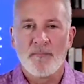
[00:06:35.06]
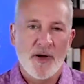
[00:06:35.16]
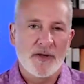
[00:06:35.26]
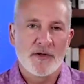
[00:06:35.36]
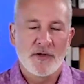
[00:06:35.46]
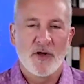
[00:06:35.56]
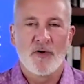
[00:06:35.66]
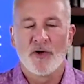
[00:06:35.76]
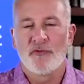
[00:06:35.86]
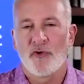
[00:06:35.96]
But, you
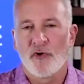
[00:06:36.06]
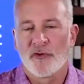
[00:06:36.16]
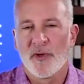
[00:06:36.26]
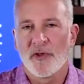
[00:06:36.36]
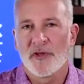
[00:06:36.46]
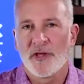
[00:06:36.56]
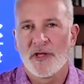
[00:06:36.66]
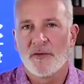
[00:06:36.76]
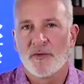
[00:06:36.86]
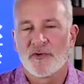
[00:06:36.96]
know, ultimately
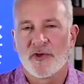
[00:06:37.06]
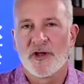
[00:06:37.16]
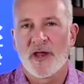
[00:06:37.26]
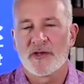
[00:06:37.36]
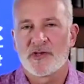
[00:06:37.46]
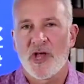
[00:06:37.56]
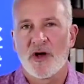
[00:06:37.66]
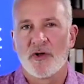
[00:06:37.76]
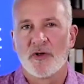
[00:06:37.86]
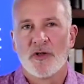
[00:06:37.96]
he was in and out of
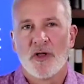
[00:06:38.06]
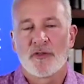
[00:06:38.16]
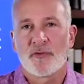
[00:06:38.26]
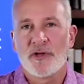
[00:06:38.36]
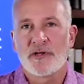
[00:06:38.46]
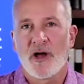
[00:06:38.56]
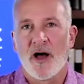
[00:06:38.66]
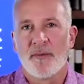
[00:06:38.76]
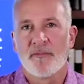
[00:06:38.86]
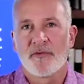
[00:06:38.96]
jail three
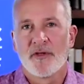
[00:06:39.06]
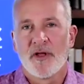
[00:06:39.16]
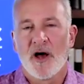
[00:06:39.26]
times.